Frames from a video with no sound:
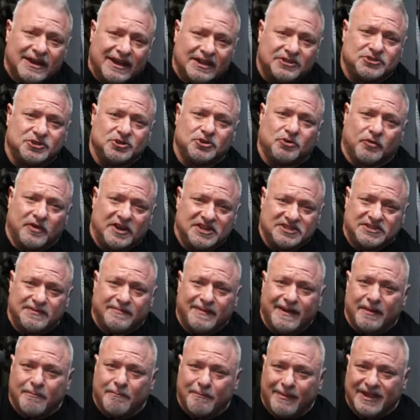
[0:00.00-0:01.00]
Not too crazy
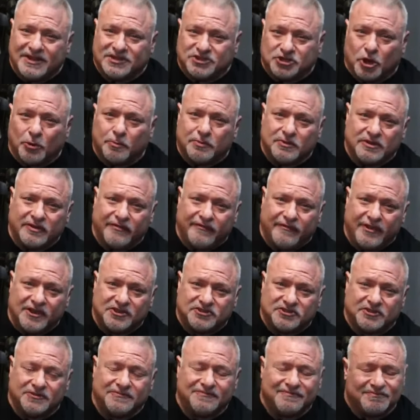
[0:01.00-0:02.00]
about men's open
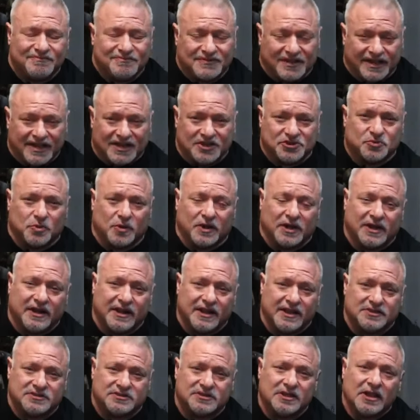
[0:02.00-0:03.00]
division. It is what it
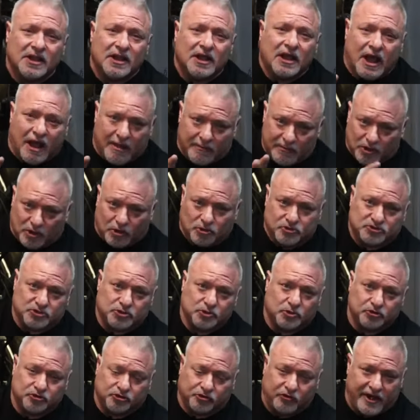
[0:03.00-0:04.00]
is. I'm an old
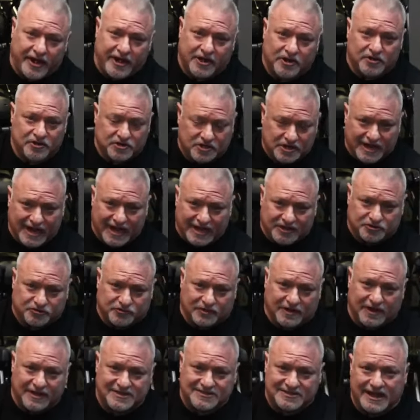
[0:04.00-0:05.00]
school trainer. You guys
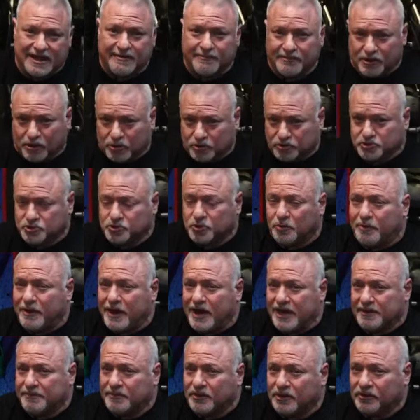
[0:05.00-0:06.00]
realize that. I'm an old school
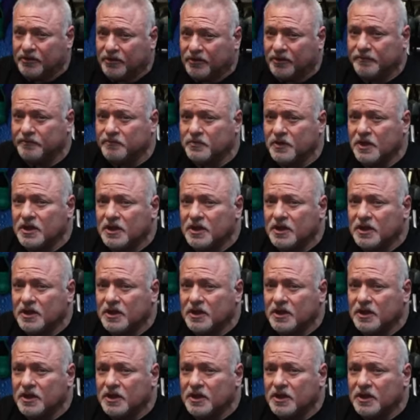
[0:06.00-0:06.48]
bodybuilder.